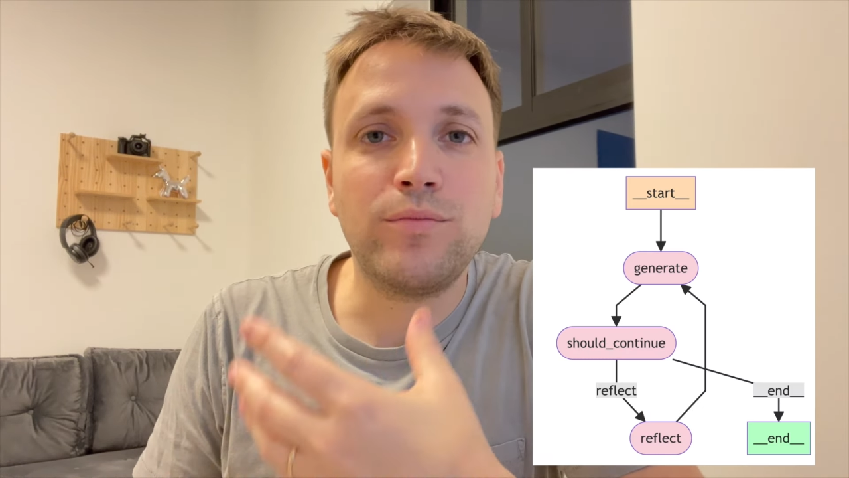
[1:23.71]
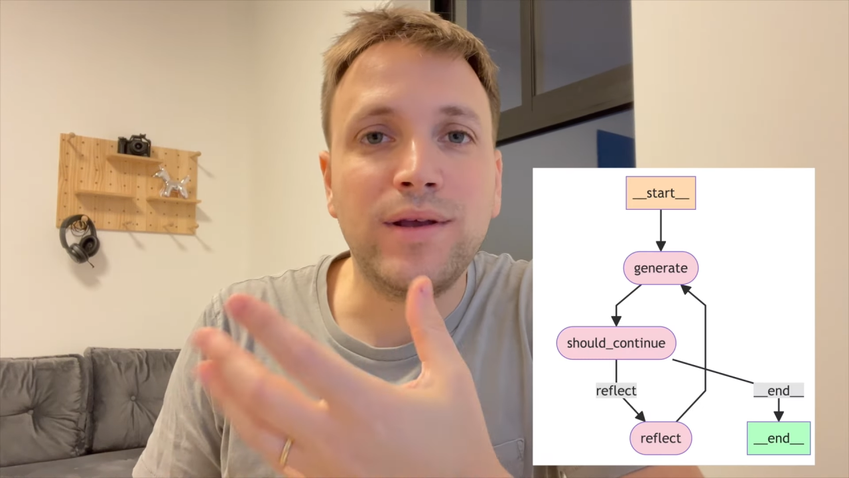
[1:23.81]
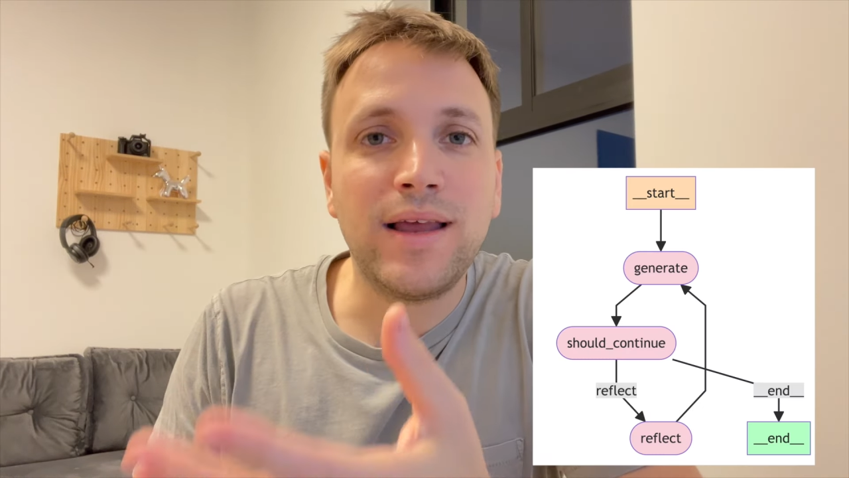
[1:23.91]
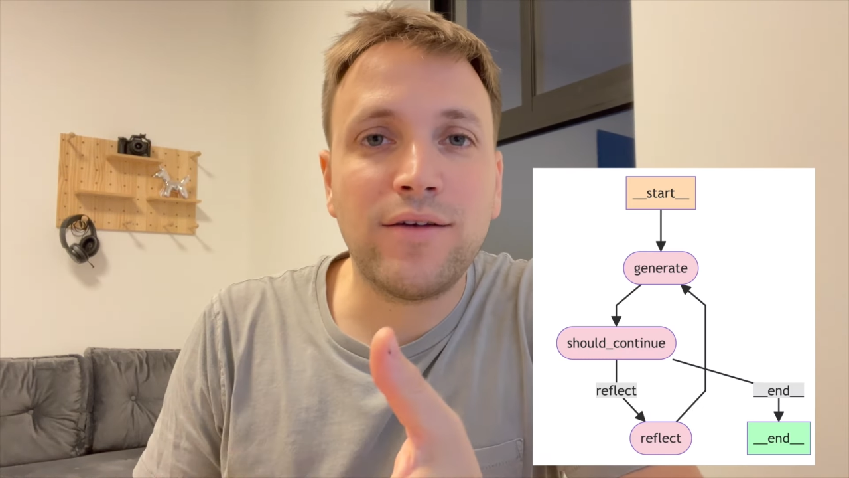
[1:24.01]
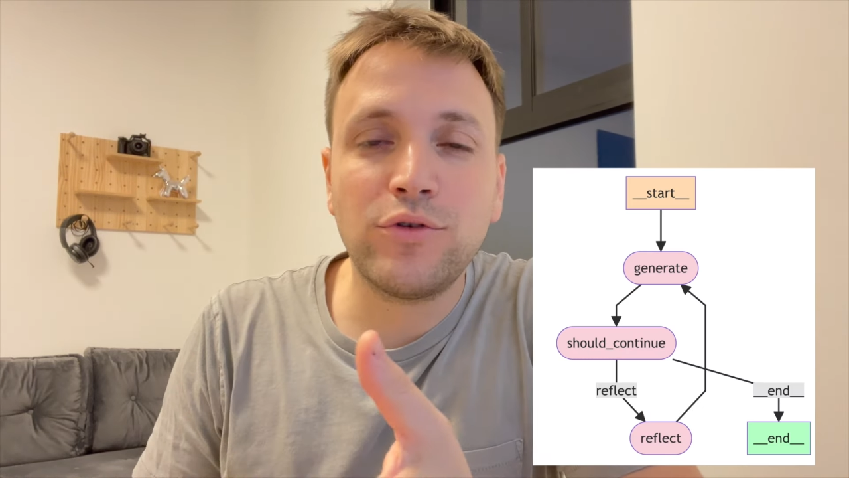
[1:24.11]
be
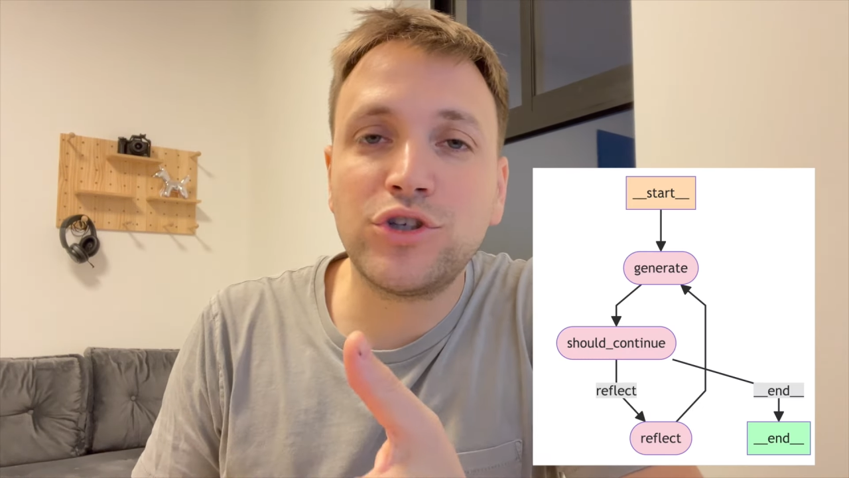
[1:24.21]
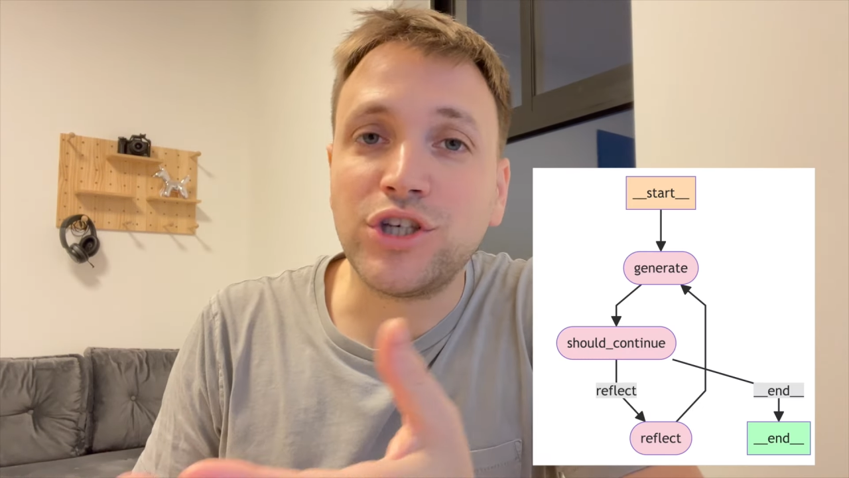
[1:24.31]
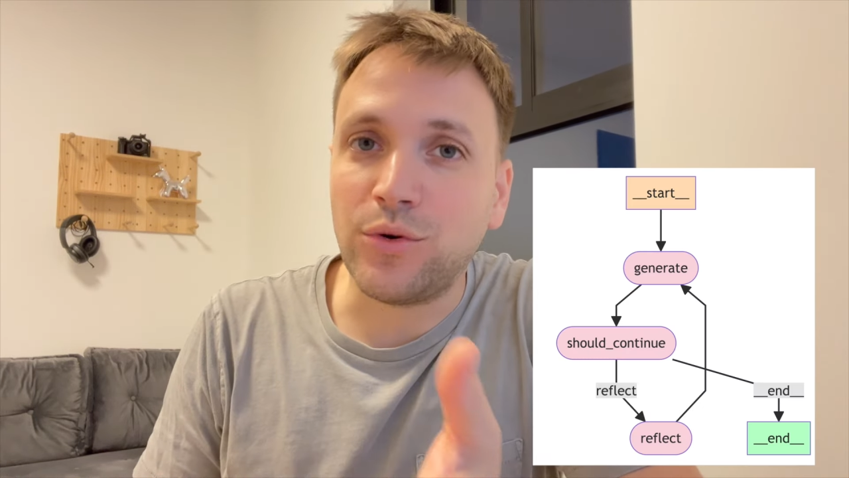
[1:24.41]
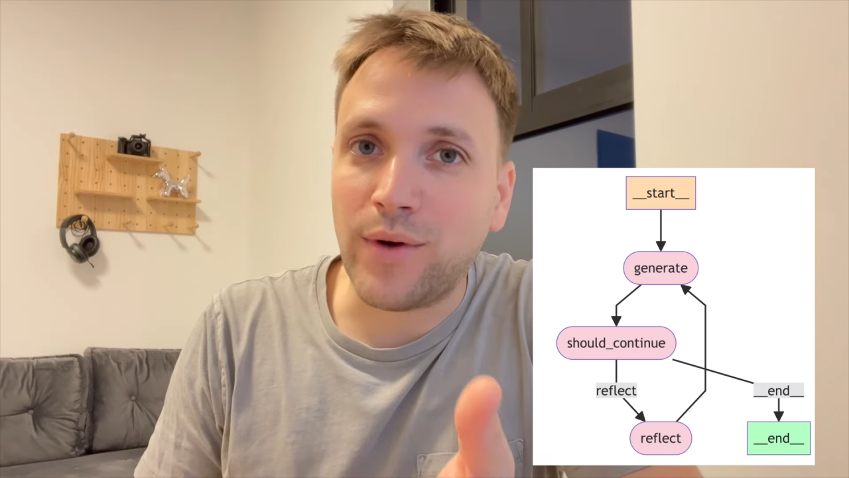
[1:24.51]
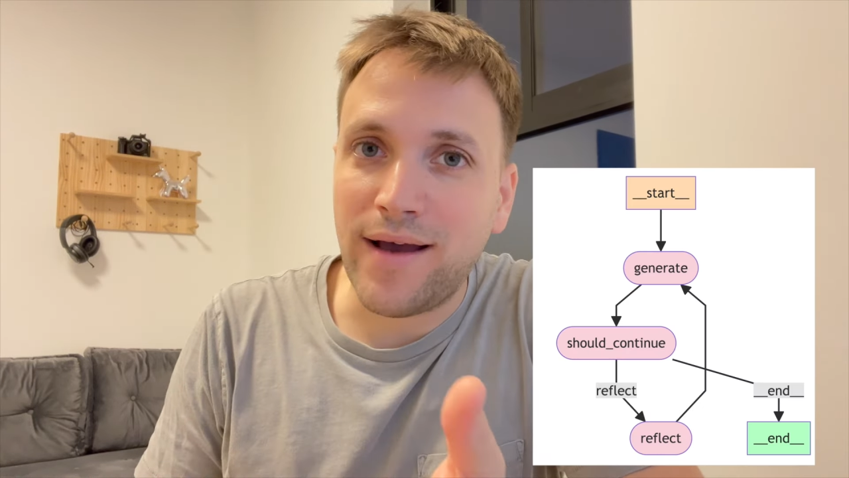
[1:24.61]

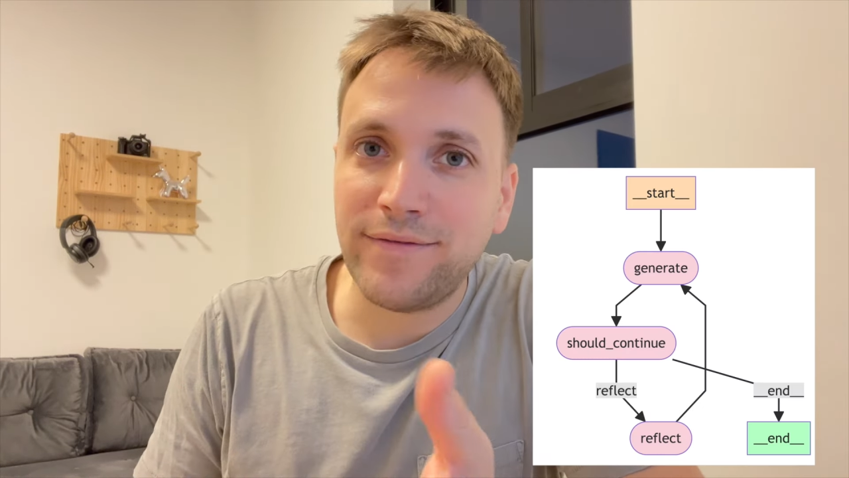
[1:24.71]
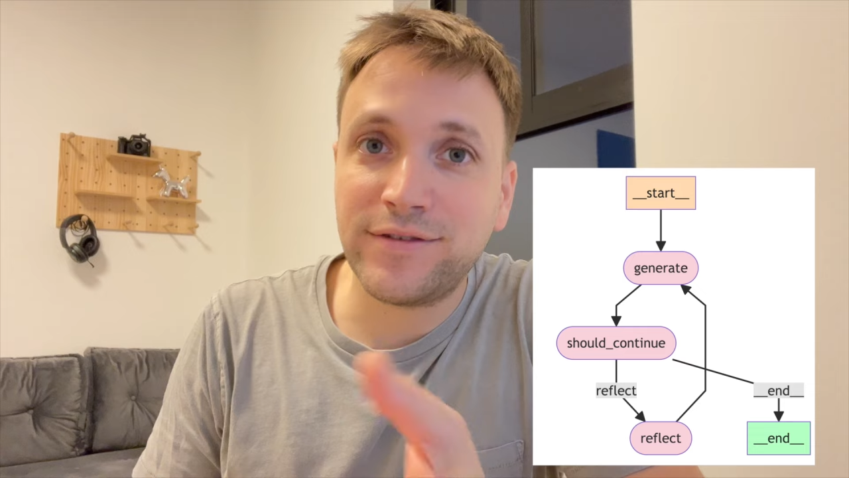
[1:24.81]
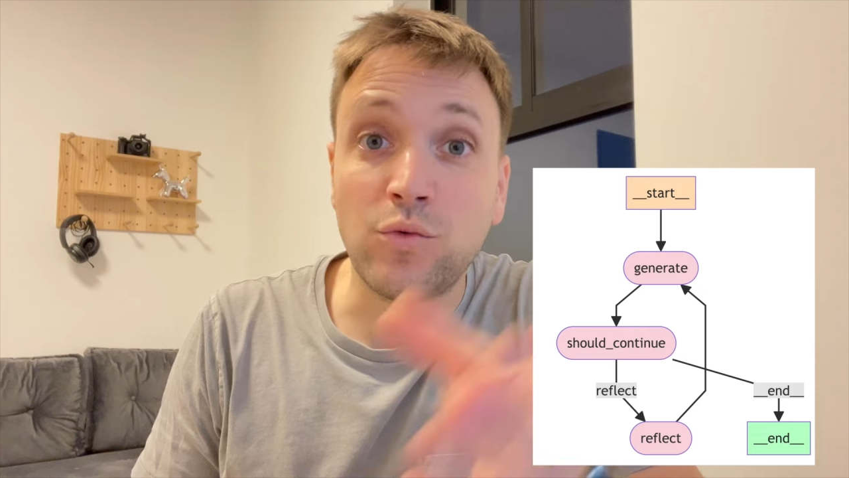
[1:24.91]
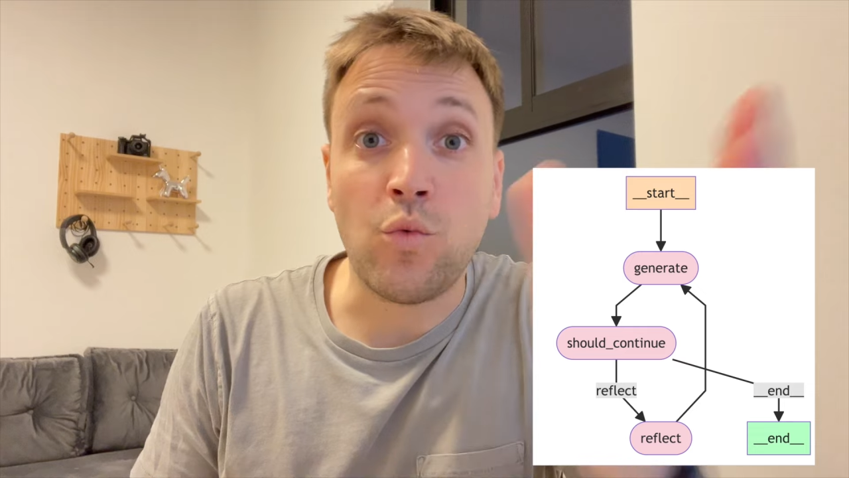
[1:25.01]
leveraging graphs